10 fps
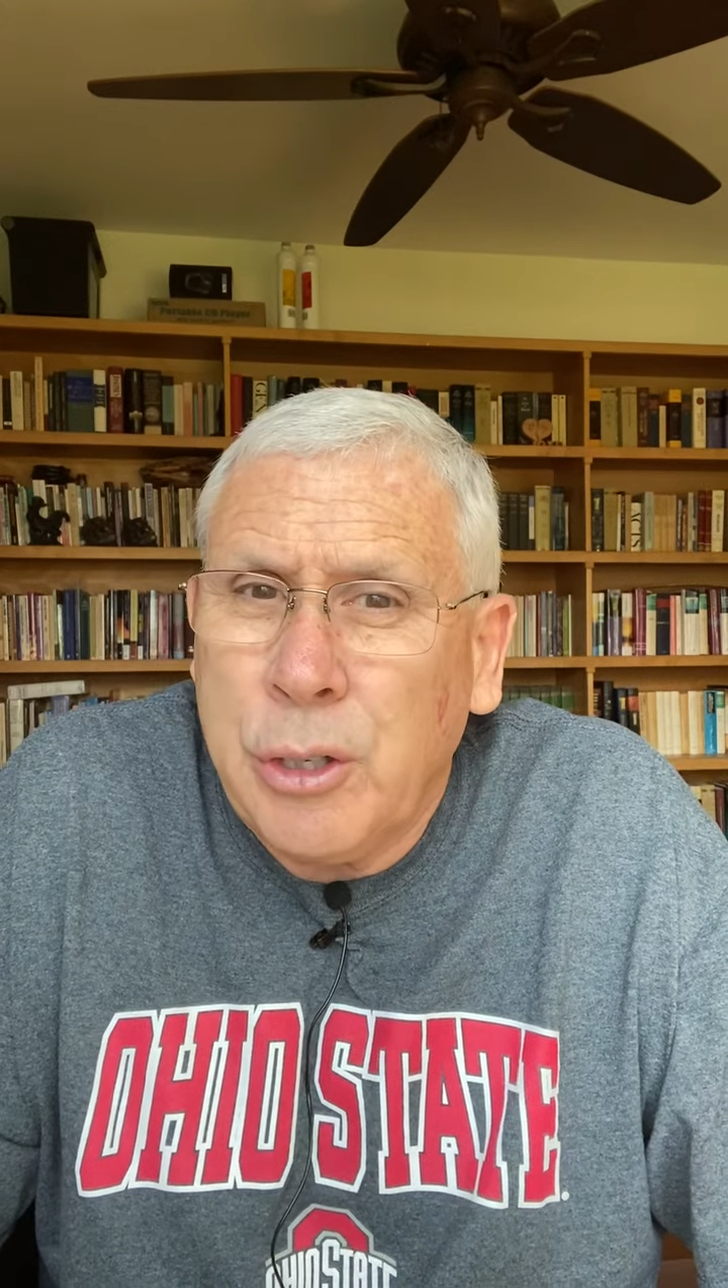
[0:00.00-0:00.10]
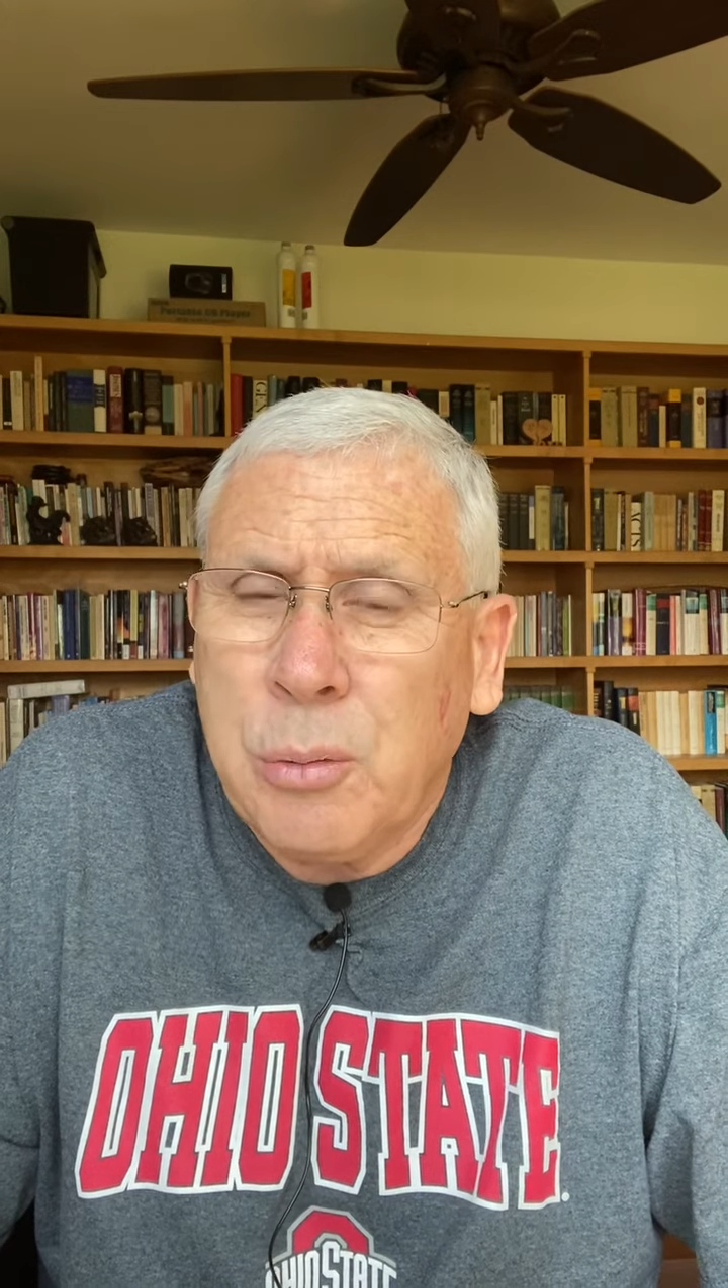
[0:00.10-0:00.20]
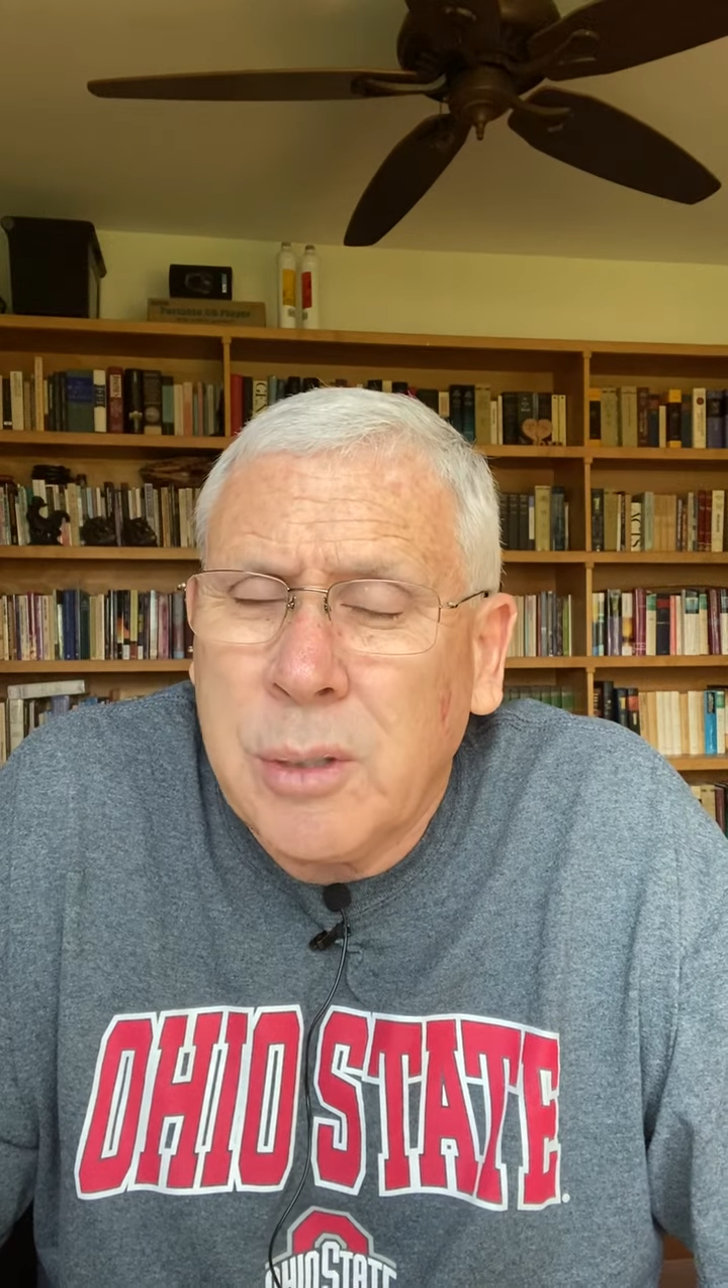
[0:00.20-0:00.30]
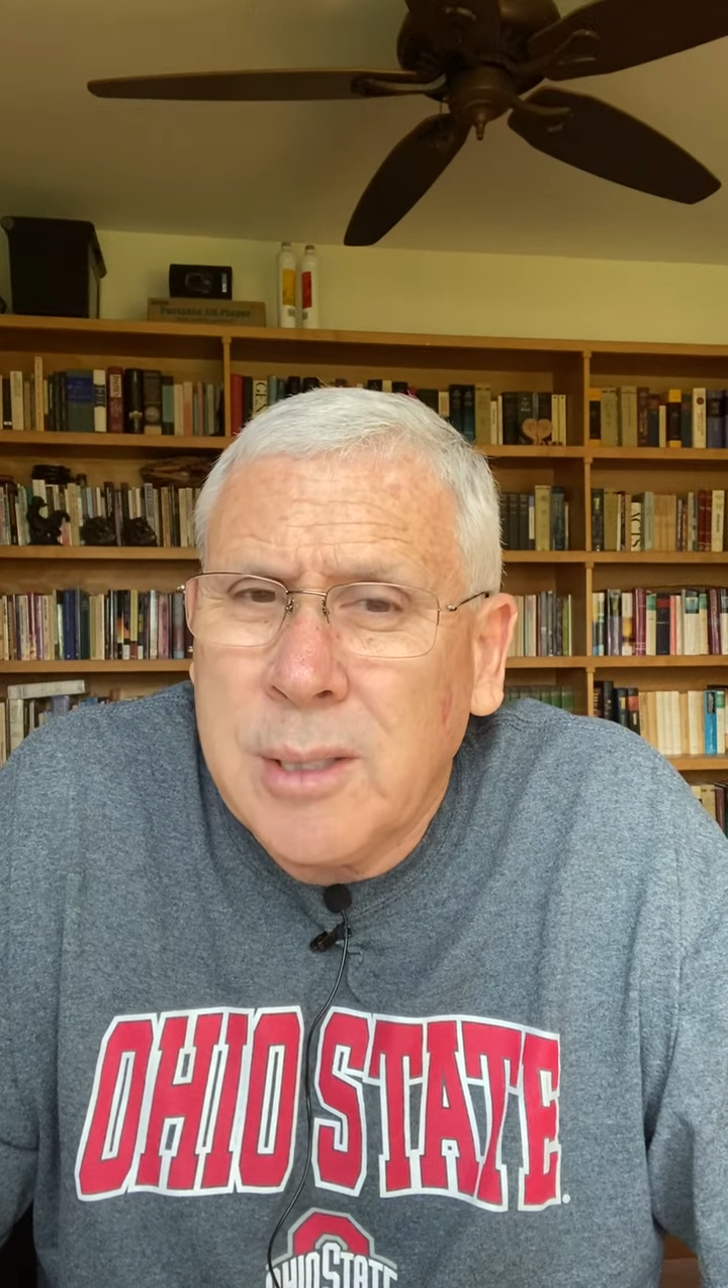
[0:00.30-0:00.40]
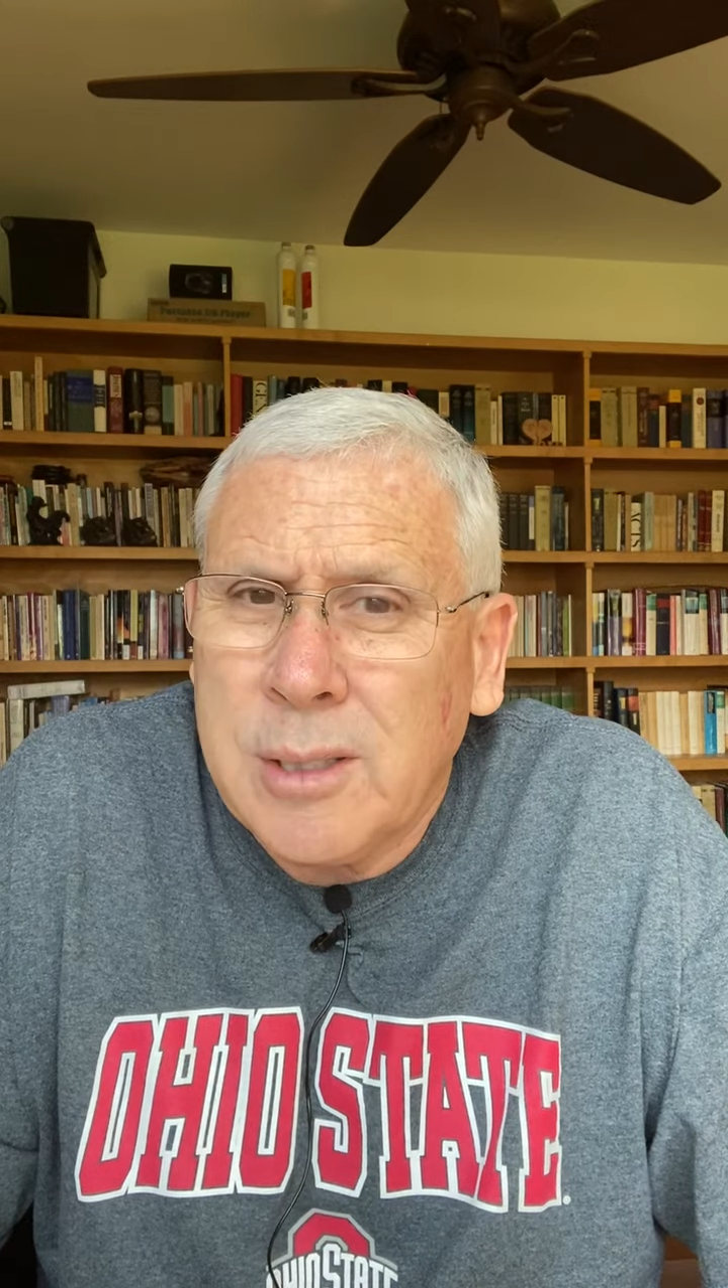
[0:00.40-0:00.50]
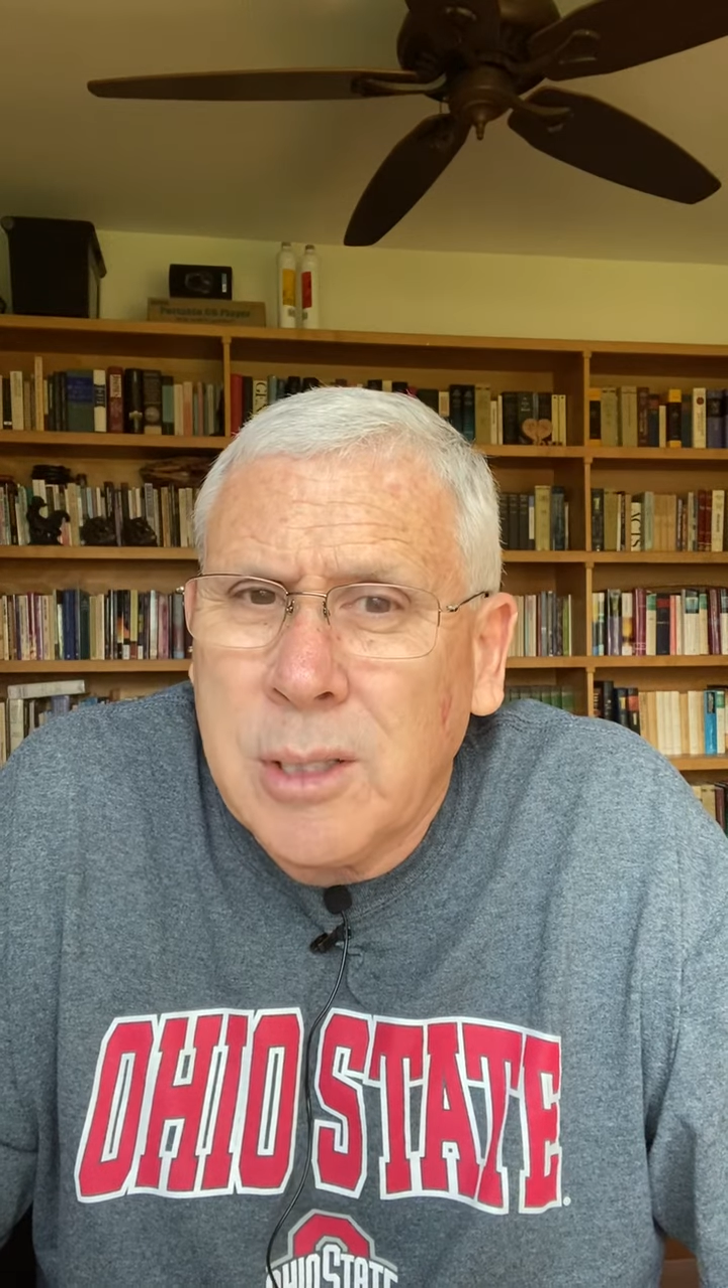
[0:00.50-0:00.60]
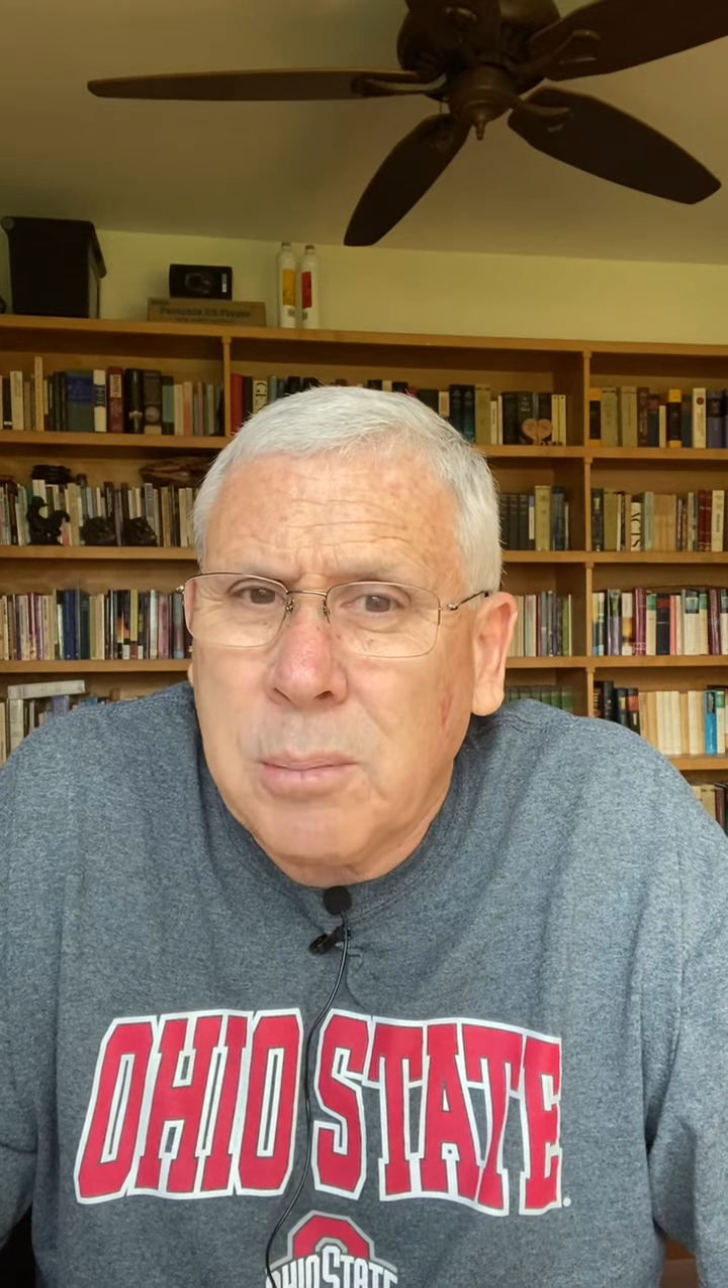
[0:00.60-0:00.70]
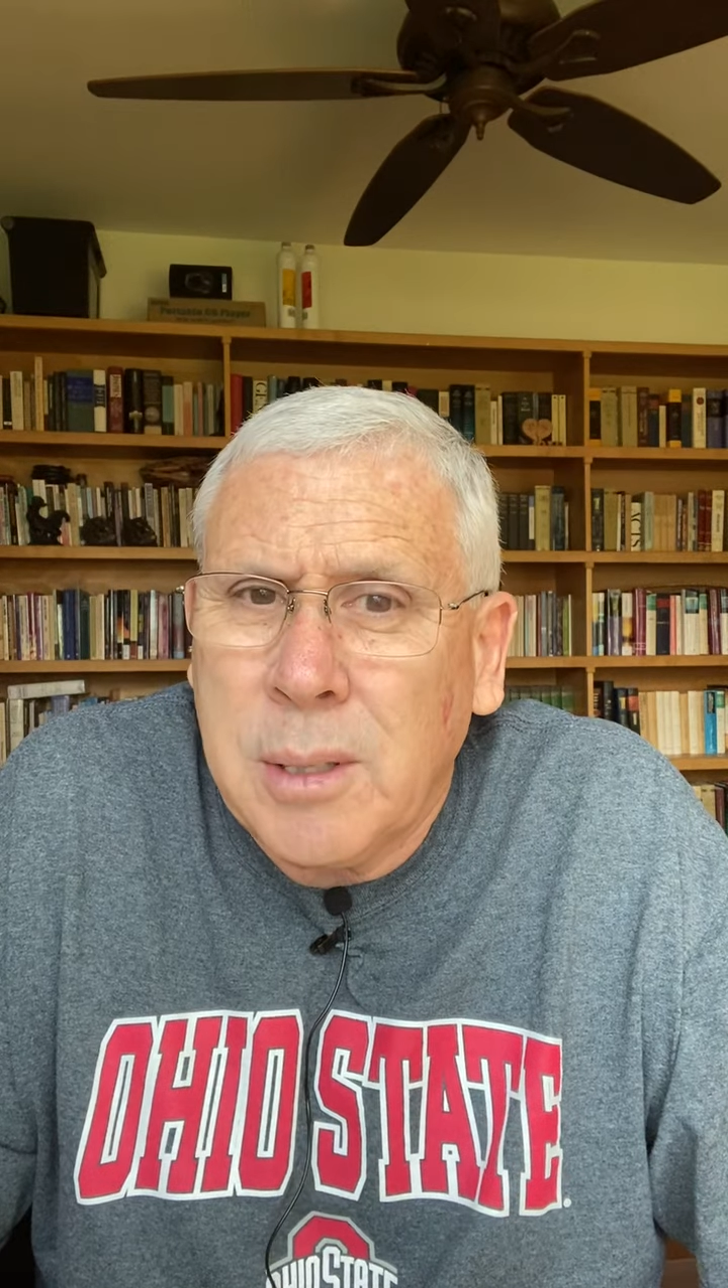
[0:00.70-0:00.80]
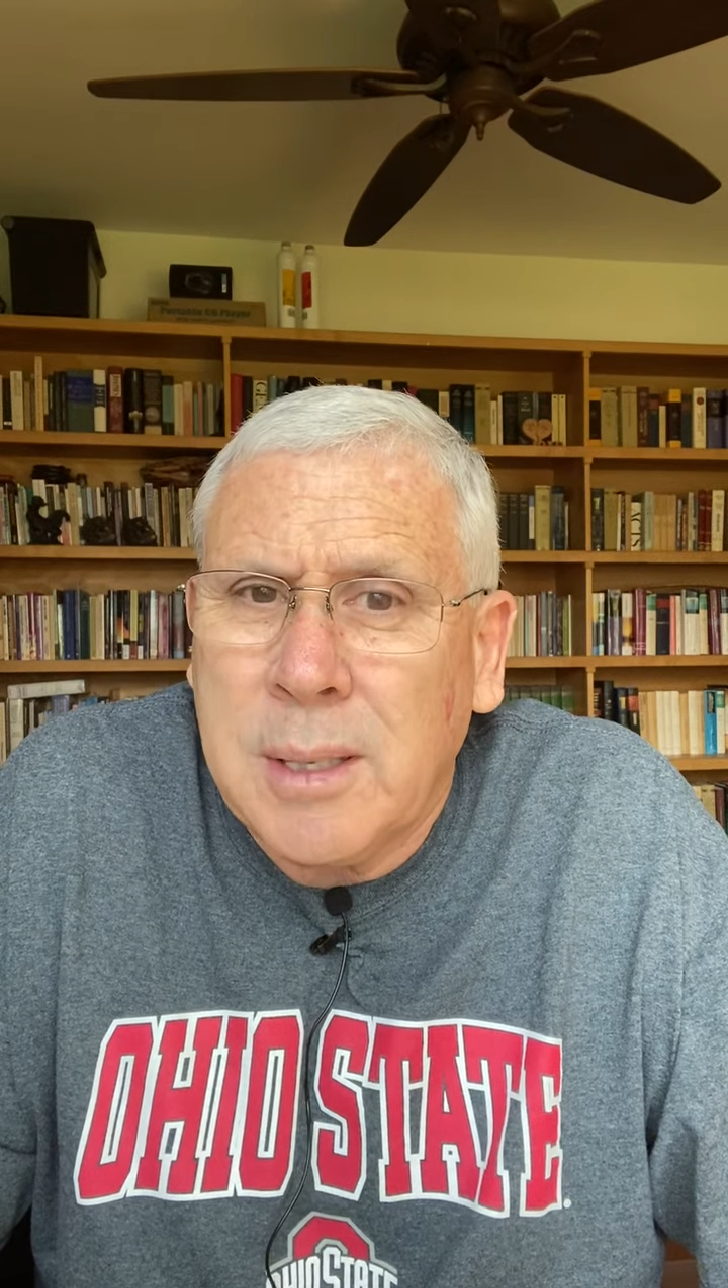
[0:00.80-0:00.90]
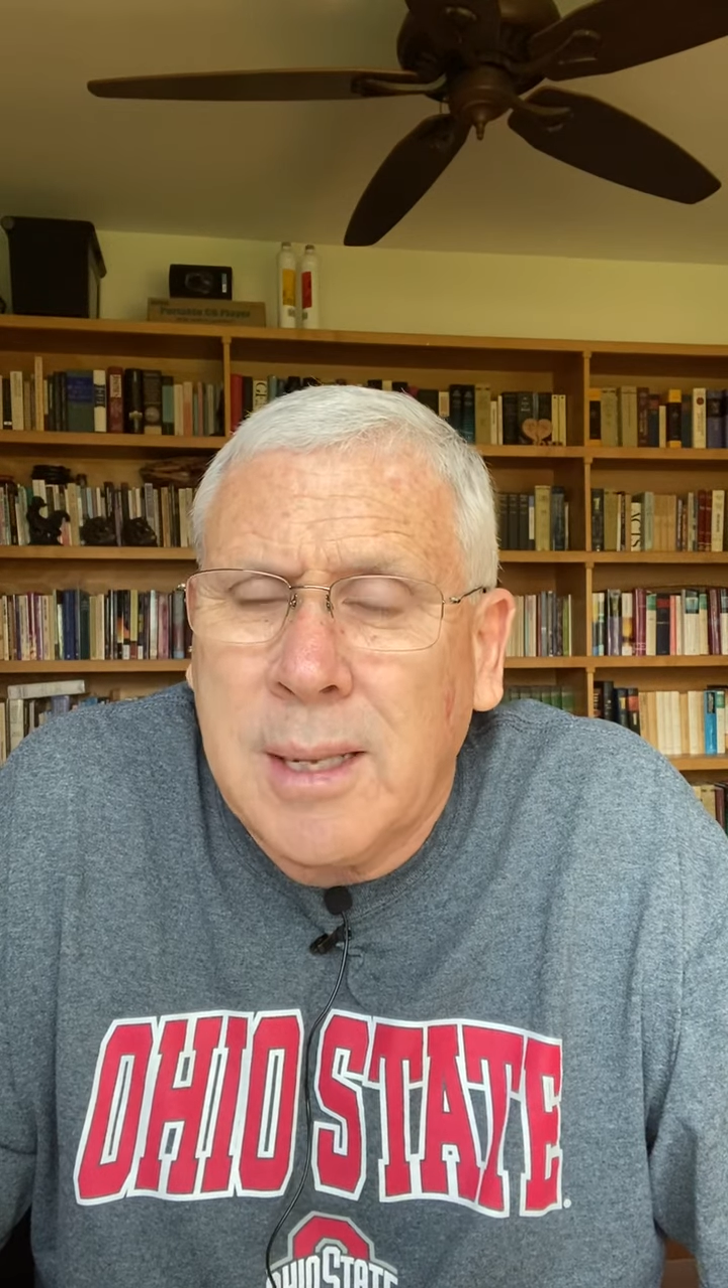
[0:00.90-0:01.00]
you will
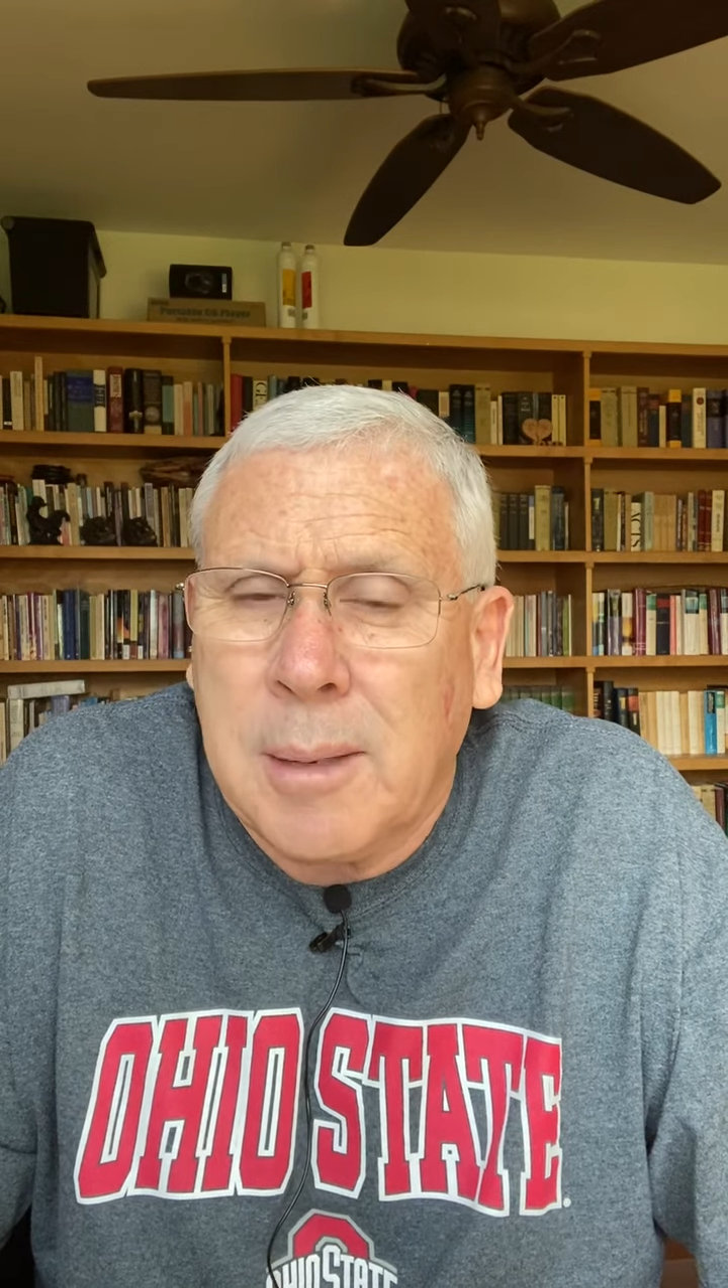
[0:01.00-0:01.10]
discipline